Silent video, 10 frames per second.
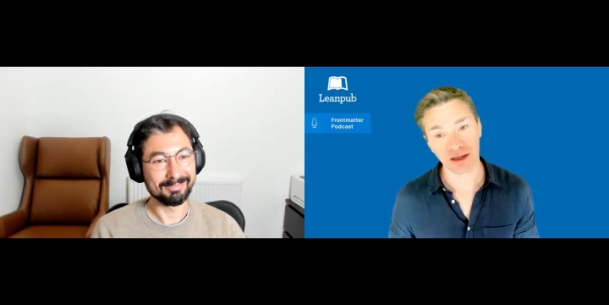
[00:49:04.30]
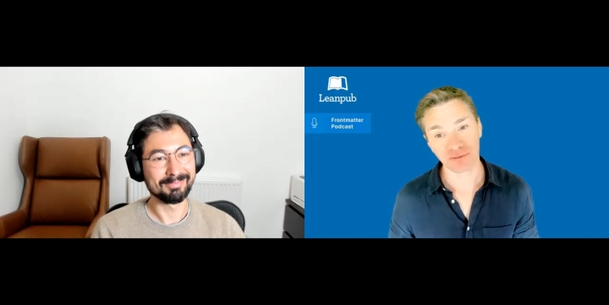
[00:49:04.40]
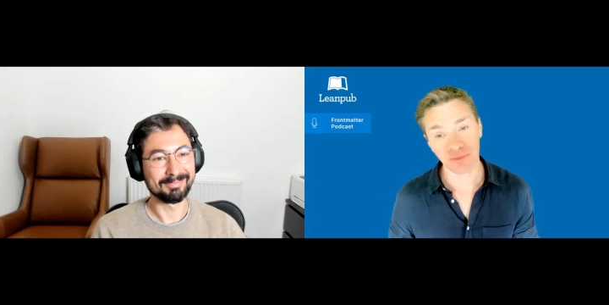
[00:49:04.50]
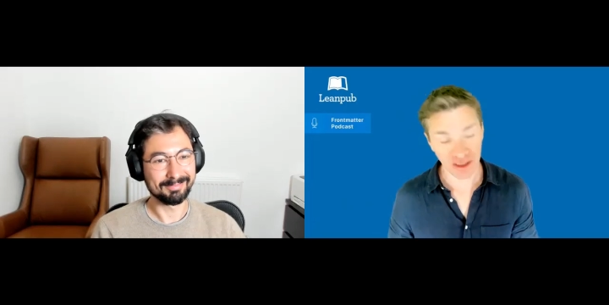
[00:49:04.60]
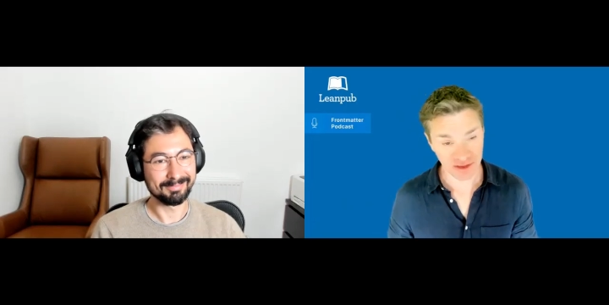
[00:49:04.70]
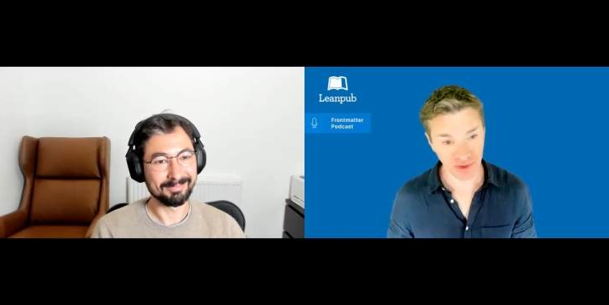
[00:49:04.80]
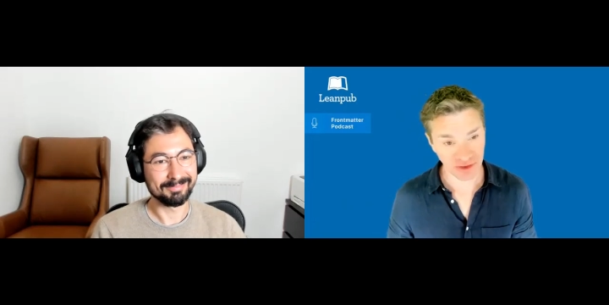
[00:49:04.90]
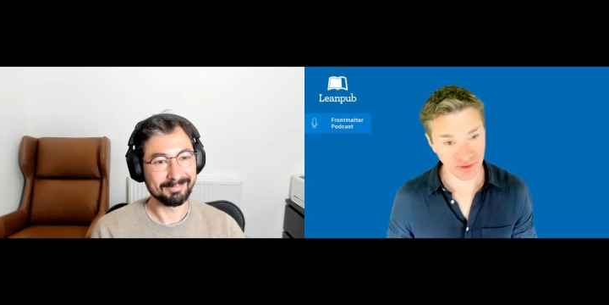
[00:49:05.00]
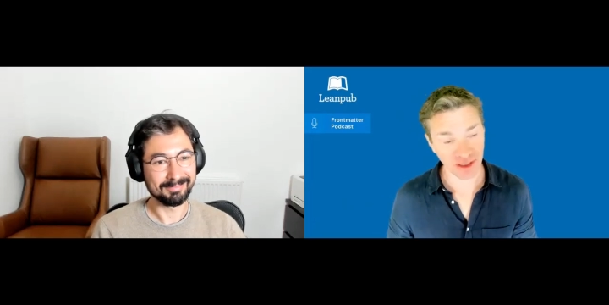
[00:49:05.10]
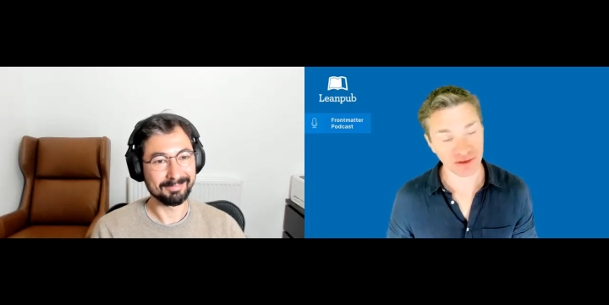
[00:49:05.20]
Speaker 1: yes, we
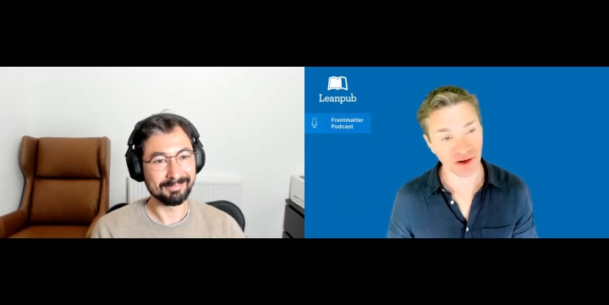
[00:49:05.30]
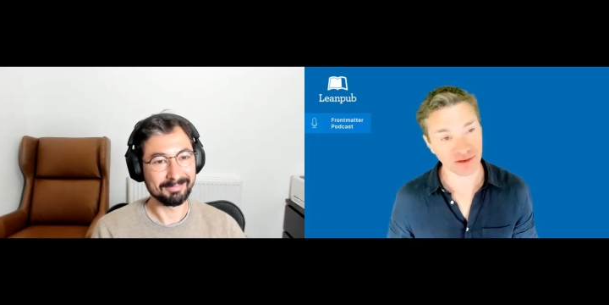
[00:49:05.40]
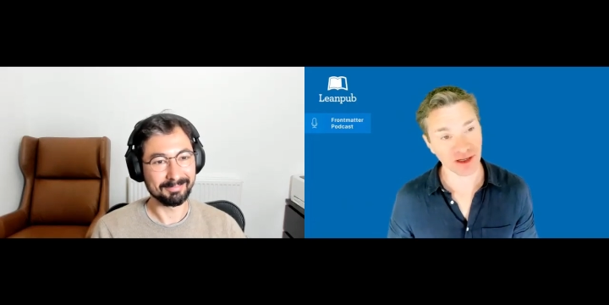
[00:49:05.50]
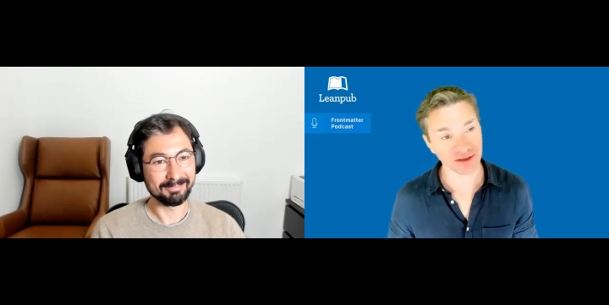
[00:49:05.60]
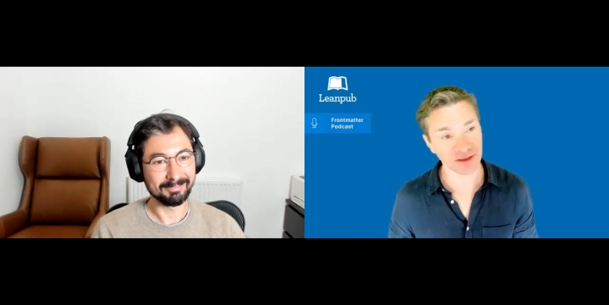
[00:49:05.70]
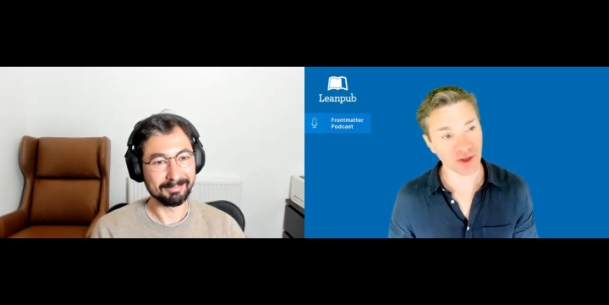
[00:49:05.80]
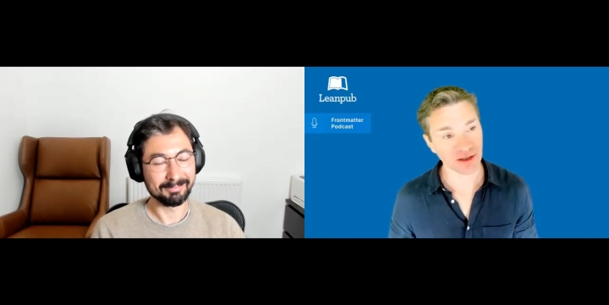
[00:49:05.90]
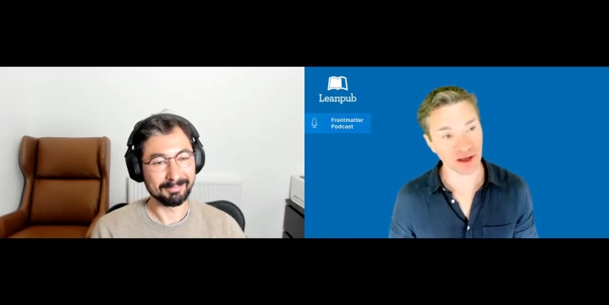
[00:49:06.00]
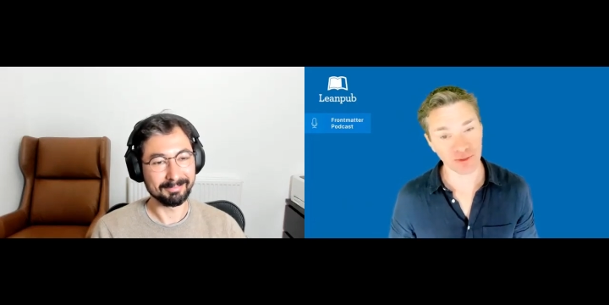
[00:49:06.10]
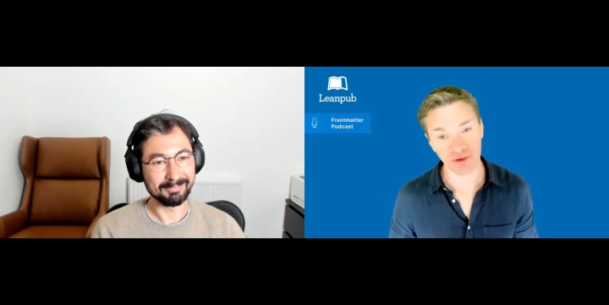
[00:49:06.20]
do get contacted by
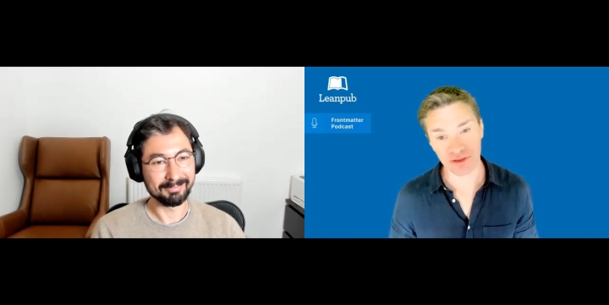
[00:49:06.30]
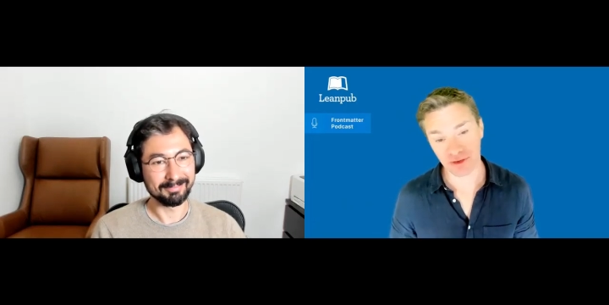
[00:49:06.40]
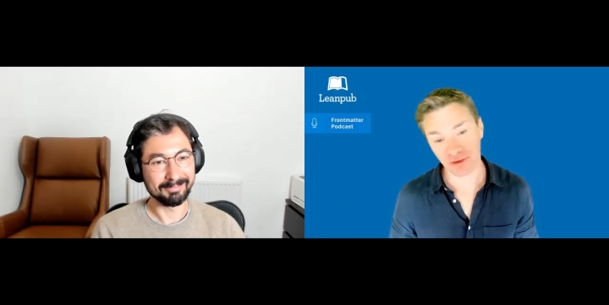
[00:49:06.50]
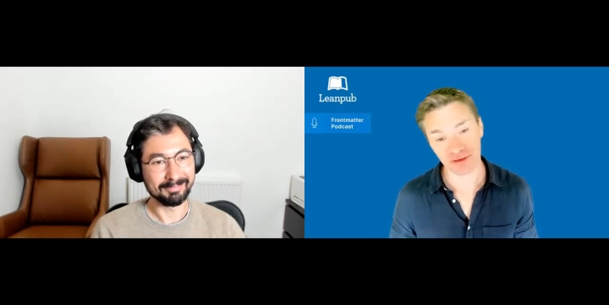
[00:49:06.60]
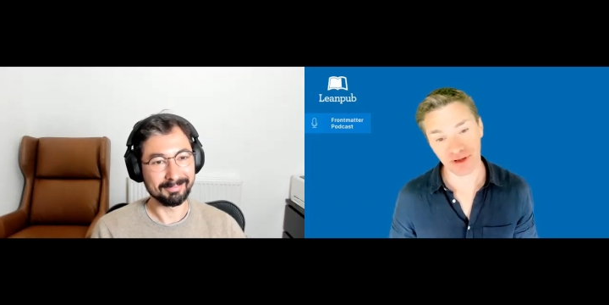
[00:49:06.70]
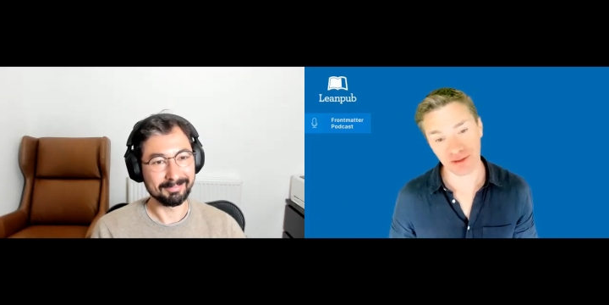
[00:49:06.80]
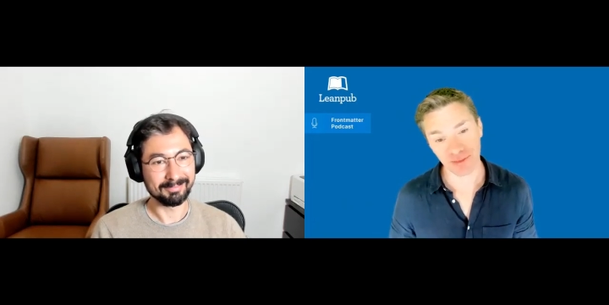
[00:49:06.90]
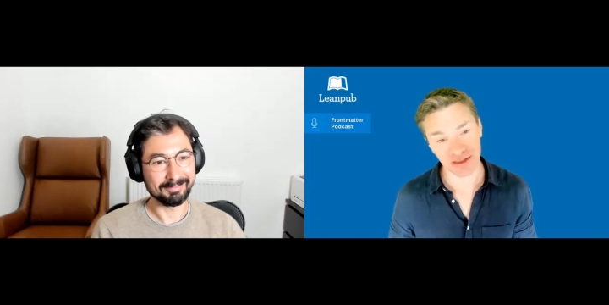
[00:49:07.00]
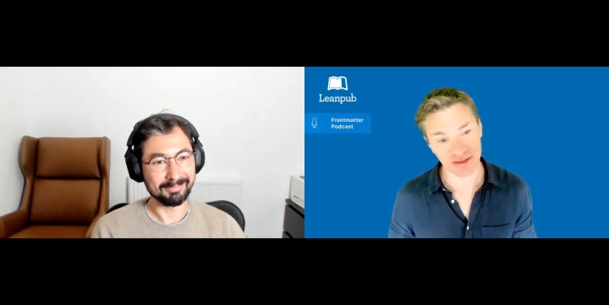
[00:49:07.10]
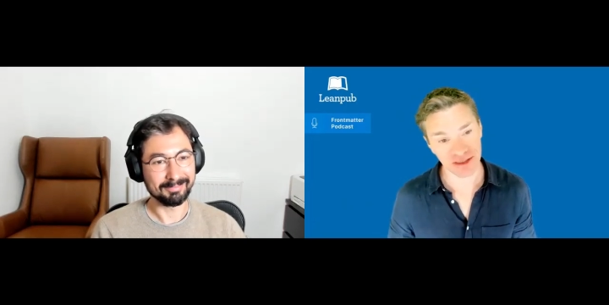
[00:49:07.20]
libraries all the time
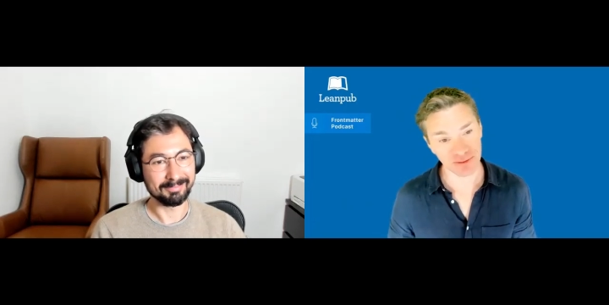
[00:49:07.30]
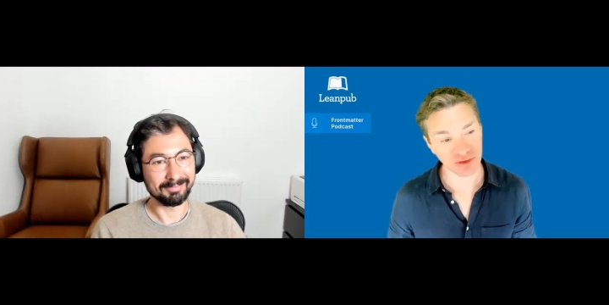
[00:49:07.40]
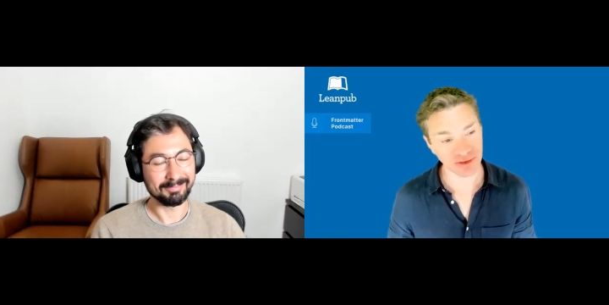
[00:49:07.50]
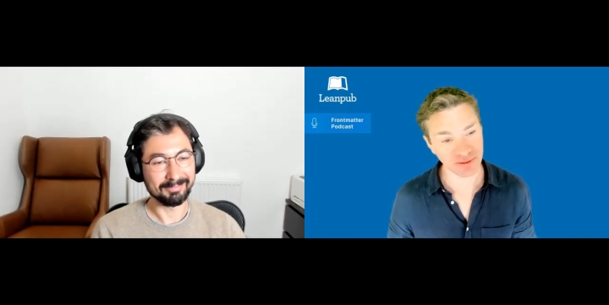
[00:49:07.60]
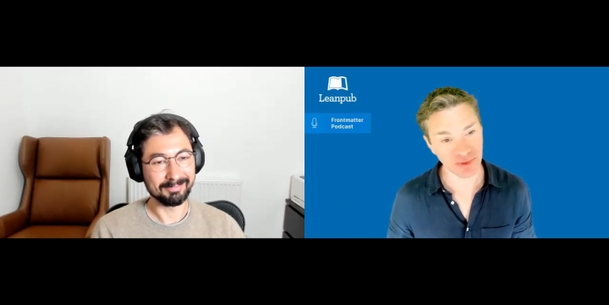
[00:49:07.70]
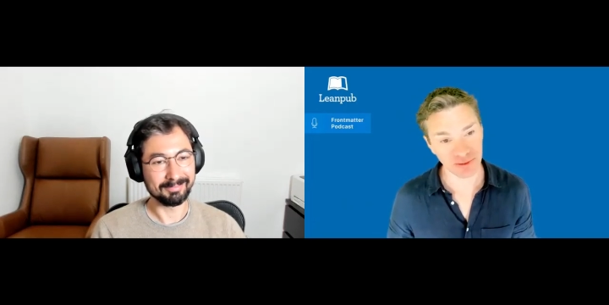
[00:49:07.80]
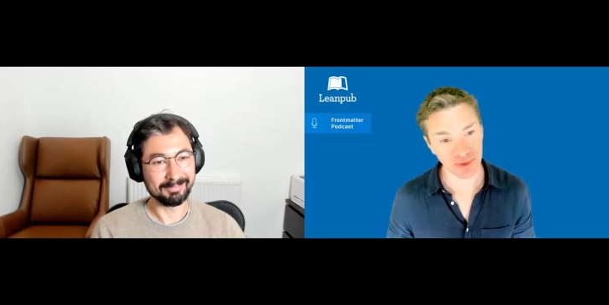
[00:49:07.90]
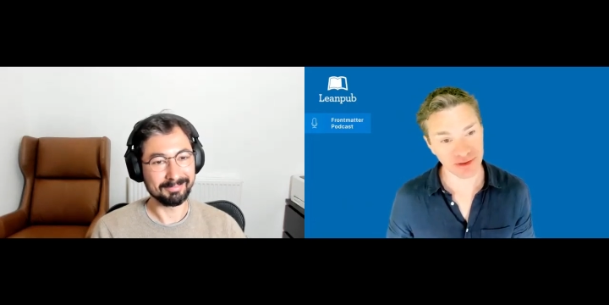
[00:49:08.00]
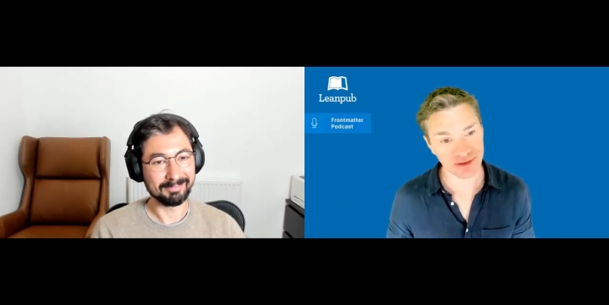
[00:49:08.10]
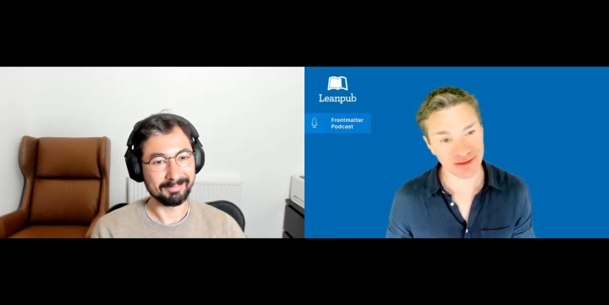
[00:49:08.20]
asking about Leanpub
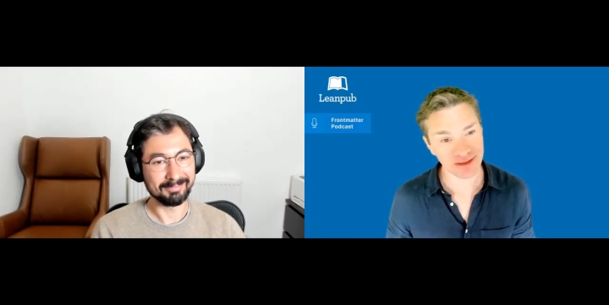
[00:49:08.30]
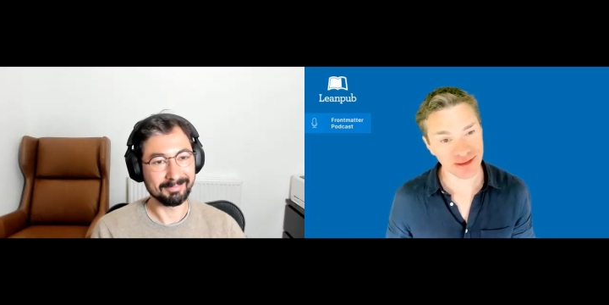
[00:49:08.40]
books,